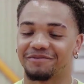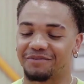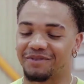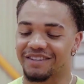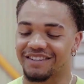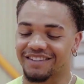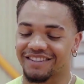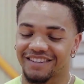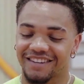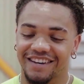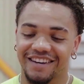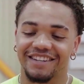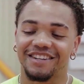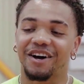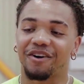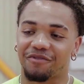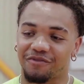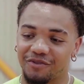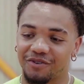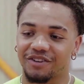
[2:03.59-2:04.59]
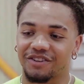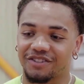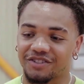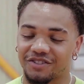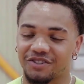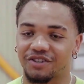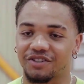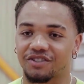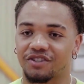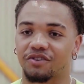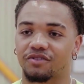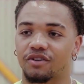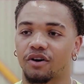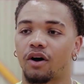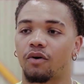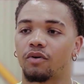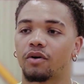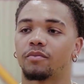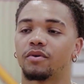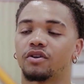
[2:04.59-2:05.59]
Yeah. But not for real, on a serious note though,
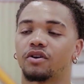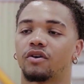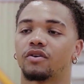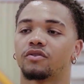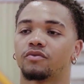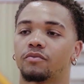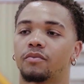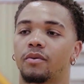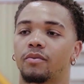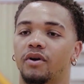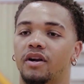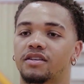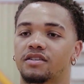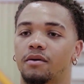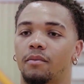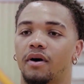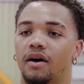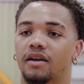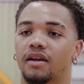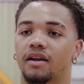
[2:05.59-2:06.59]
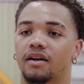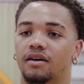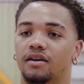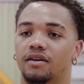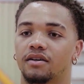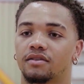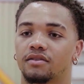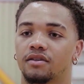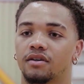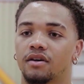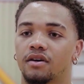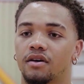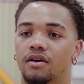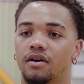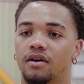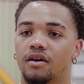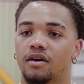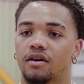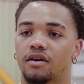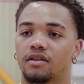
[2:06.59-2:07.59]
I want to be remembered as somebody
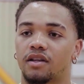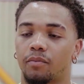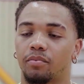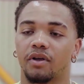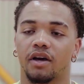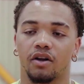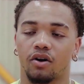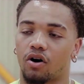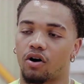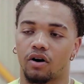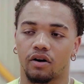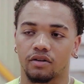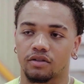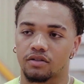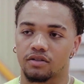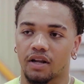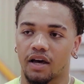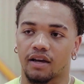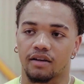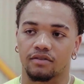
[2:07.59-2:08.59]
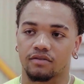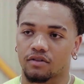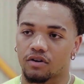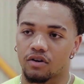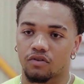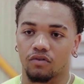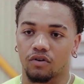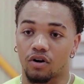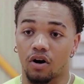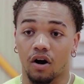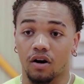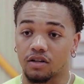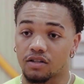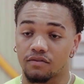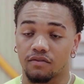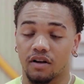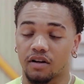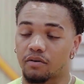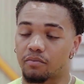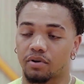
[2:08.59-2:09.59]
that played hard. Like regardless
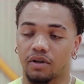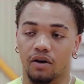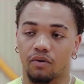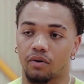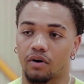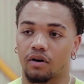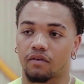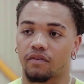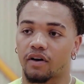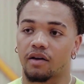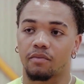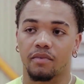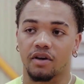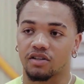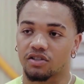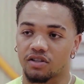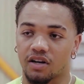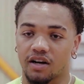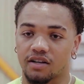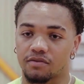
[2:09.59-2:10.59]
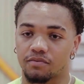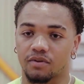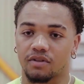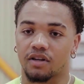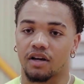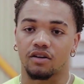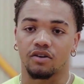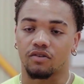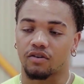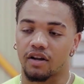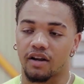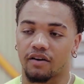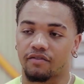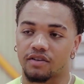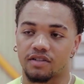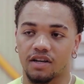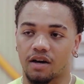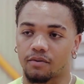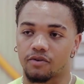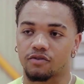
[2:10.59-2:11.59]
if I didn't play well, if I didn't make shots, but I know that
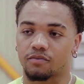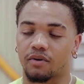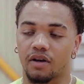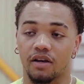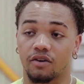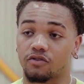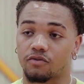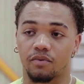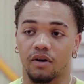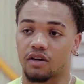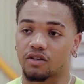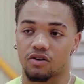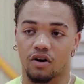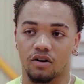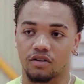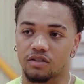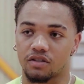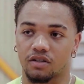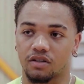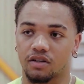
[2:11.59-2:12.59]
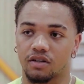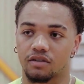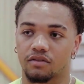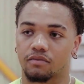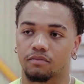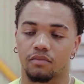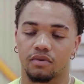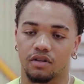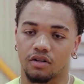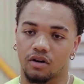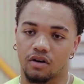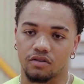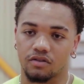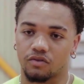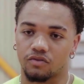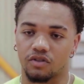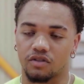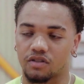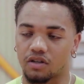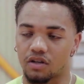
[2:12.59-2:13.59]
every time he was playing as hard as he could. But then
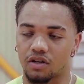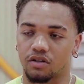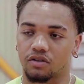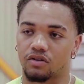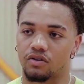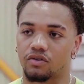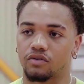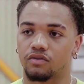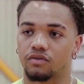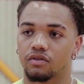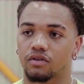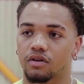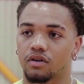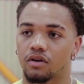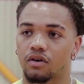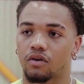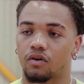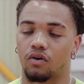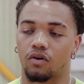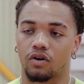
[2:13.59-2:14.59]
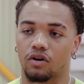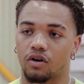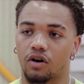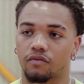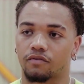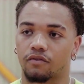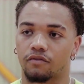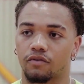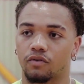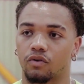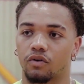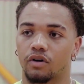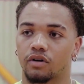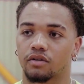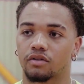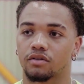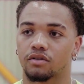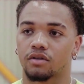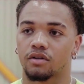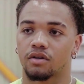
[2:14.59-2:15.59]
also just a good dude on and off the floor.